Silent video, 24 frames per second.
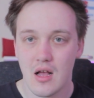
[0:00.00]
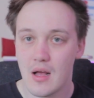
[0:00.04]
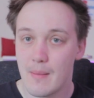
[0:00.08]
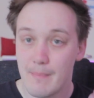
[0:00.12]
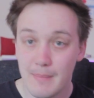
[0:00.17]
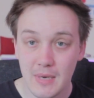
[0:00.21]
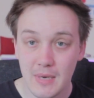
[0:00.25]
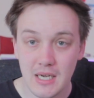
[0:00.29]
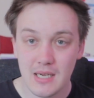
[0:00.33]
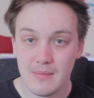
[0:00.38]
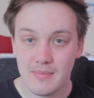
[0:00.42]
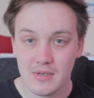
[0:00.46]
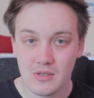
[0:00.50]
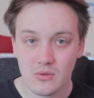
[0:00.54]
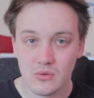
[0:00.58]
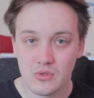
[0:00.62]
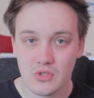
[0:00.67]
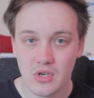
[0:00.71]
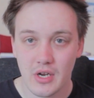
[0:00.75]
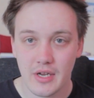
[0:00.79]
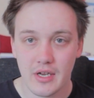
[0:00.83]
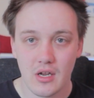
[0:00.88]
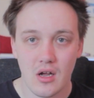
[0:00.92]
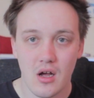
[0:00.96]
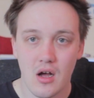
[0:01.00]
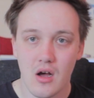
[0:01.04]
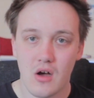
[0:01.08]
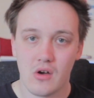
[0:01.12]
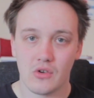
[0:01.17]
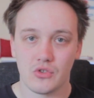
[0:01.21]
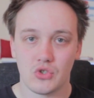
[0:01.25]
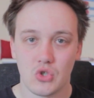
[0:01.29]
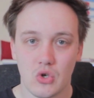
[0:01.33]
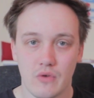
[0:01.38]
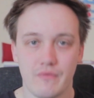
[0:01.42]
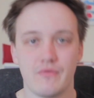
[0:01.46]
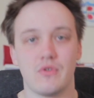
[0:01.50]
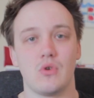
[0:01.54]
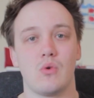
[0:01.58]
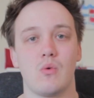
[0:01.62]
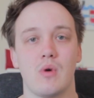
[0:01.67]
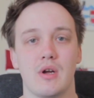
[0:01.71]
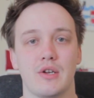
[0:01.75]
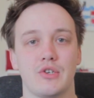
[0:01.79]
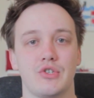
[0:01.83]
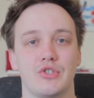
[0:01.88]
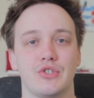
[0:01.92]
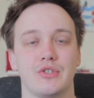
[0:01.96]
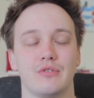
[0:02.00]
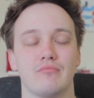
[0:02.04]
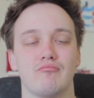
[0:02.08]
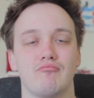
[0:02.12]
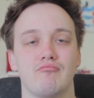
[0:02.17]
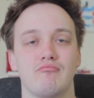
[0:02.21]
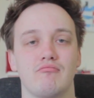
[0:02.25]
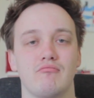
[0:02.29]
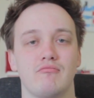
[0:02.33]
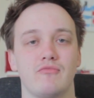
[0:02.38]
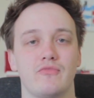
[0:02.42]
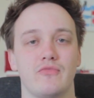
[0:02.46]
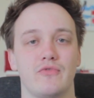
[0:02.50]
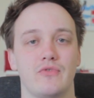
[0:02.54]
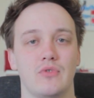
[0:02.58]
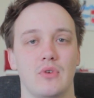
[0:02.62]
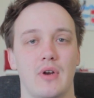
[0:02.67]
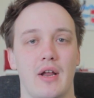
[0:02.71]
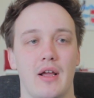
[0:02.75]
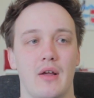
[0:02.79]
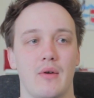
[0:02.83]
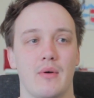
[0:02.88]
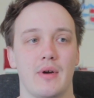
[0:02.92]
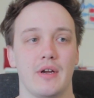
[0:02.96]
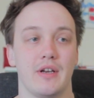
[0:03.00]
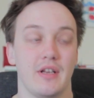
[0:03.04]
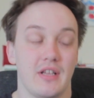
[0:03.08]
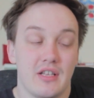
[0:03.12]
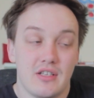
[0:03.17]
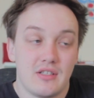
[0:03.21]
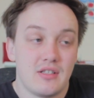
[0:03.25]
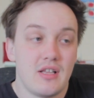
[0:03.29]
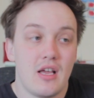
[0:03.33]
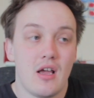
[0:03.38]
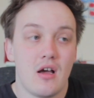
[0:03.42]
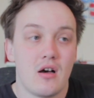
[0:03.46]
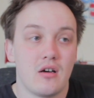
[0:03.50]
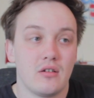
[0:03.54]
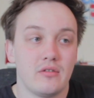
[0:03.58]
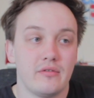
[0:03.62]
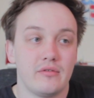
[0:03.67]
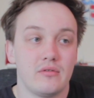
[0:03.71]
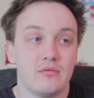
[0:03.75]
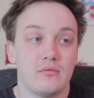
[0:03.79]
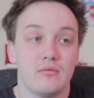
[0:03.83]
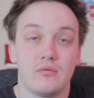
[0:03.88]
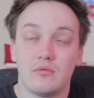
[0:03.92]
Mini builds aren't off the question for Lego Ideas. They aren't.